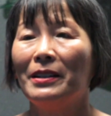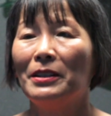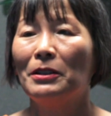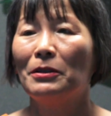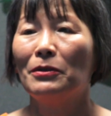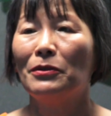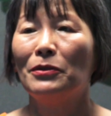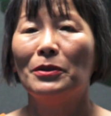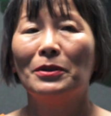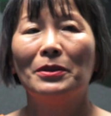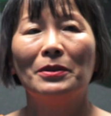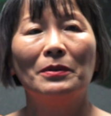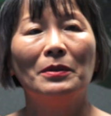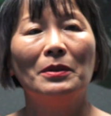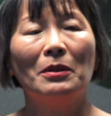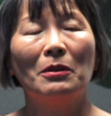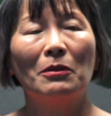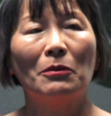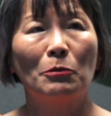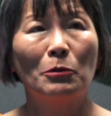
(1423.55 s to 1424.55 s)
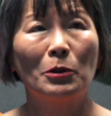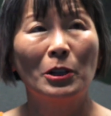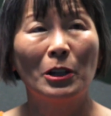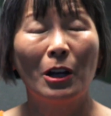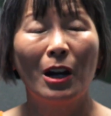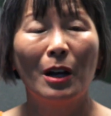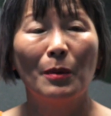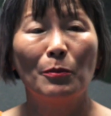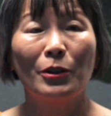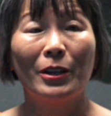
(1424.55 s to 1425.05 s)
if you pretty
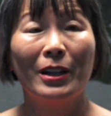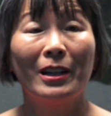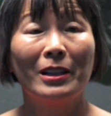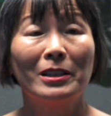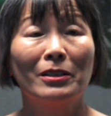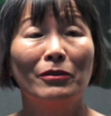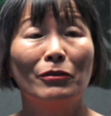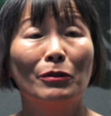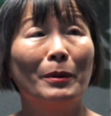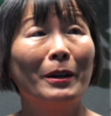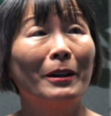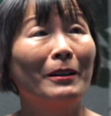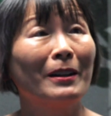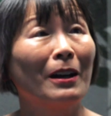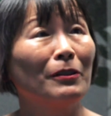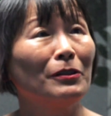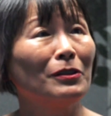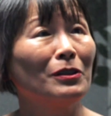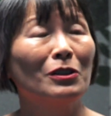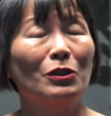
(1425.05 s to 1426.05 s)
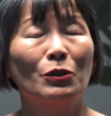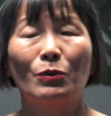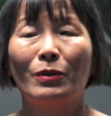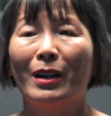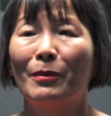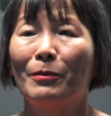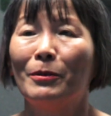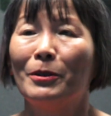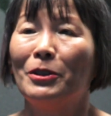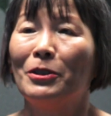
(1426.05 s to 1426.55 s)
comprehensive about how you
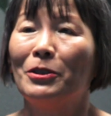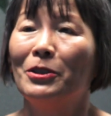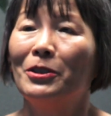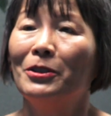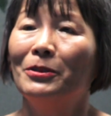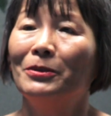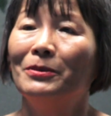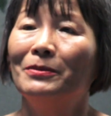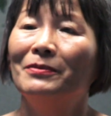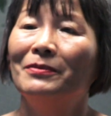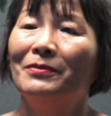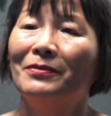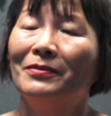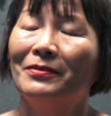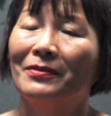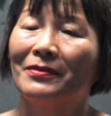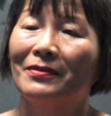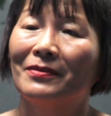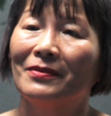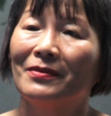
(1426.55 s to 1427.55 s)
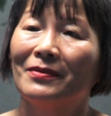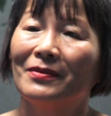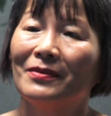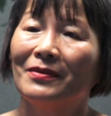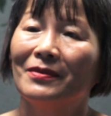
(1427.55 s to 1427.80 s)
describe what you do. Right.